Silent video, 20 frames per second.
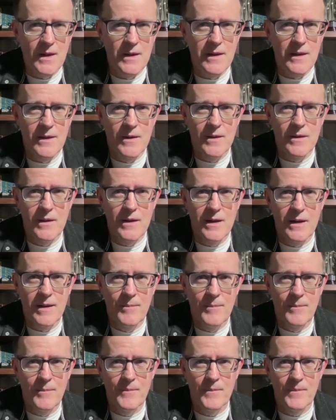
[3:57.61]

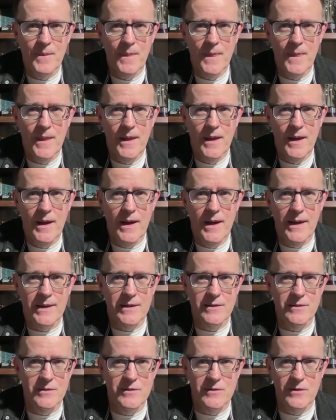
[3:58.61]
I
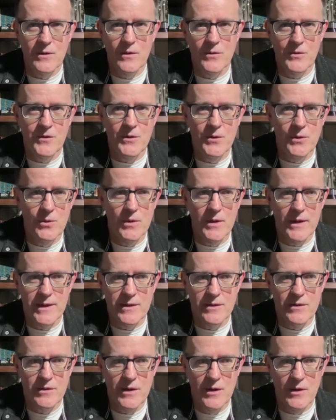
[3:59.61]
can still do
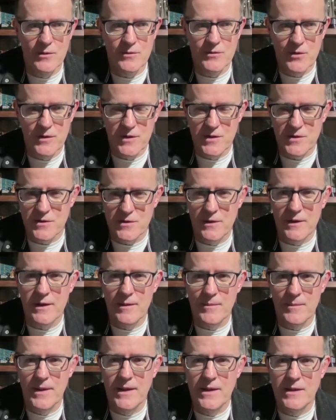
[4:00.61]
like, traditional
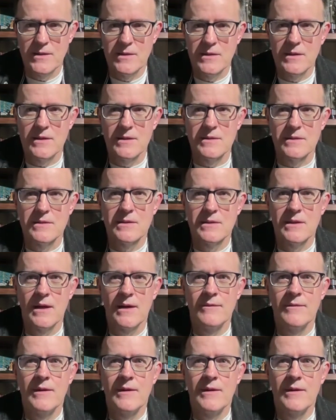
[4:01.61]
animation and stuff.